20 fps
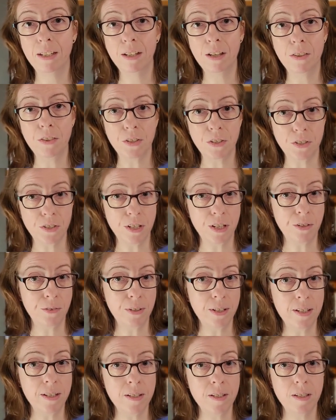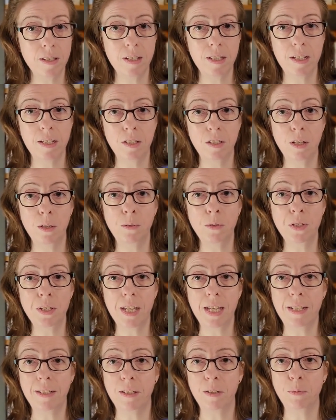The series,
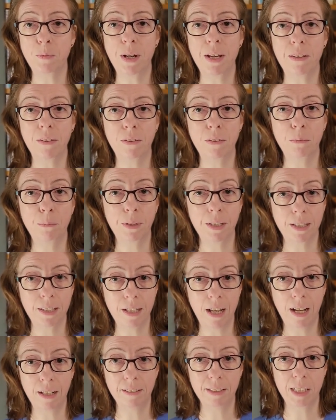associated with, but not